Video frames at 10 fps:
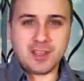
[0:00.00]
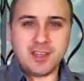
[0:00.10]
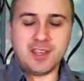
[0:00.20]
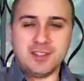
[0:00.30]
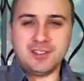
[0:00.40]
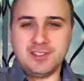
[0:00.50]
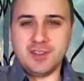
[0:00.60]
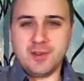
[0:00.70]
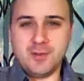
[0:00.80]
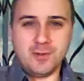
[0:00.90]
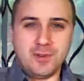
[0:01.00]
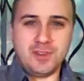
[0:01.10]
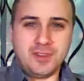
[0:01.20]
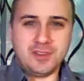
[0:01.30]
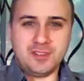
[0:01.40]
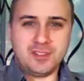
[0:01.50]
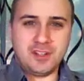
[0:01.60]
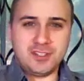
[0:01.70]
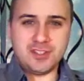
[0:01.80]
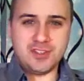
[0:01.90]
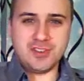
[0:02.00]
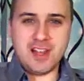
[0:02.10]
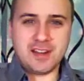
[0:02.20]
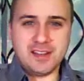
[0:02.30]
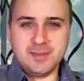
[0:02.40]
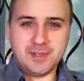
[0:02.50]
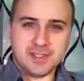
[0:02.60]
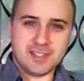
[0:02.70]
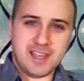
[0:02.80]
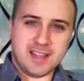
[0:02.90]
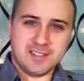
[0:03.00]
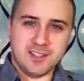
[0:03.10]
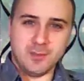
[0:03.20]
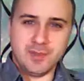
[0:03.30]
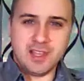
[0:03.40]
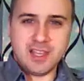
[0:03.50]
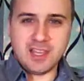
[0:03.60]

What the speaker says: condone Dungeons and Dragons because they had some